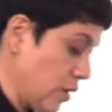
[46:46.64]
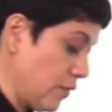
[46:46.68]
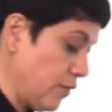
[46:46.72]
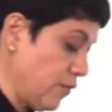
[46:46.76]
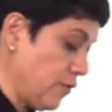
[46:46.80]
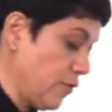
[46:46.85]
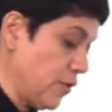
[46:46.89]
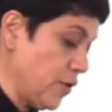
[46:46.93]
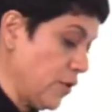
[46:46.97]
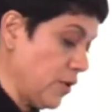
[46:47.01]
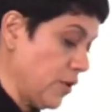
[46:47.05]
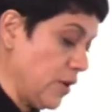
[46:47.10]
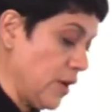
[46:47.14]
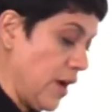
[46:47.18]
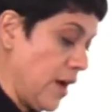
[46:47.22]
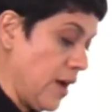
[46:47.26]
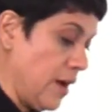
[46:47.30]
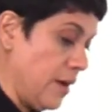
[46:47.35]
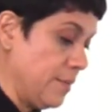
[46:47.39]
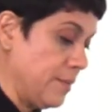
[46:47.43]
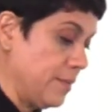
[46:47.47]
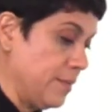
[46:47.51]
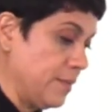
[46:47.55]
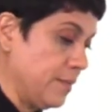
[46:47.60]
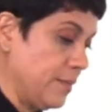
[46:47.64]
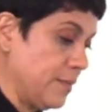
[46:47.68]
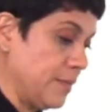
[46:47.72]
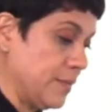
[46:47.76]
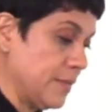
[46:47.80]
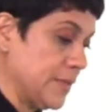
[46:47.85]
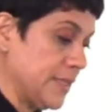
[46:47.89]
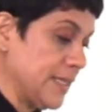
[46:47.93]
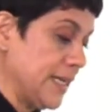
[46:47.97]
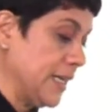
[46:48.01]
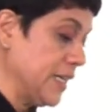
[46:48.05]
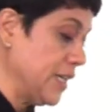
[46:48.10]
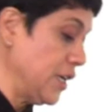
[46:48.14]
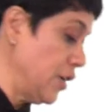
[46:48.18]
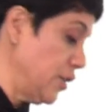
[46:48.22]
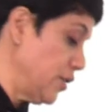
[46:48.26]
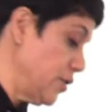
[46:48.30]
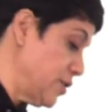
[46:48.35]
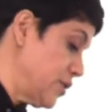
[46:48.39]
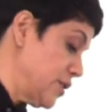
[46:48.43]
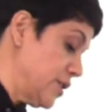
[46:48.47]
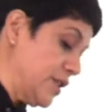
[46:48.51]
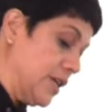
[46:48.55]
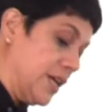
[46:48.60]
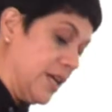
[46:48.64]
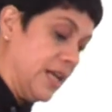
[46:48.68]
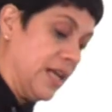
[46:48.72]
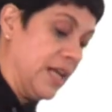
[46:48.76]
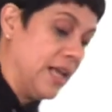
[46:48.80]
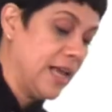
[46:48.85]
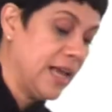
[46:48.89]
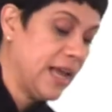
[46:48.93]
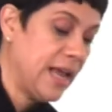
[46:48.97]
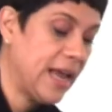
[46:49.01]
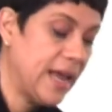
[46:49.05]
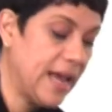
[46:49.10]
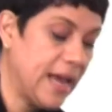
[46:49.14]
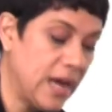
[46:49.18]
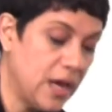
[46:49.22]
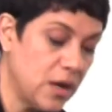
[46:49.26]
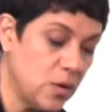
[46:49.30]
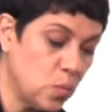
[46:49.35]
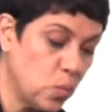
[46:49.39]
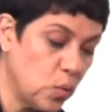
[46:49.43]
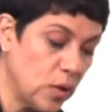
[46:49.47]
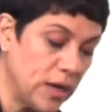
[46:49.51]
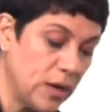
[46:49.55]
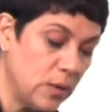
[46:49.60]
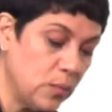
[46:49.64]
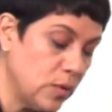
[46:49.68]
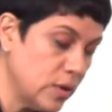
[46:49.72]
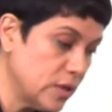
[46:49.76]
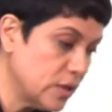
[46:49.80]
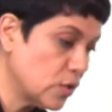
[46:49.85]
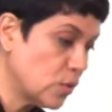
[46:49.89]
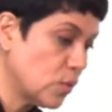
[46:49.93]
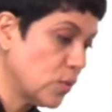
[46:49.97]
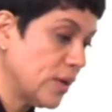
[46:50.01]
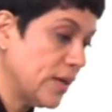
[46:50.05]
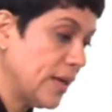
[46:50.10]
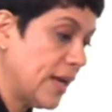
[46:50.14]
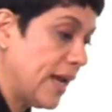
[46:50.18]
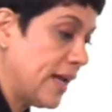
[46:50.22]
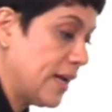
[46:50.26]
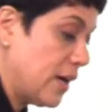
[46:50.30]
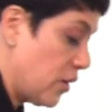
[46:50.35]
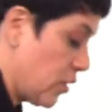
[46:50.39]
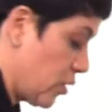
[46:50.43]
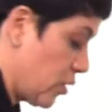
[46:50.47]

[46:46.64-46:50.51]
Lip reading: for 10 years. And we would create our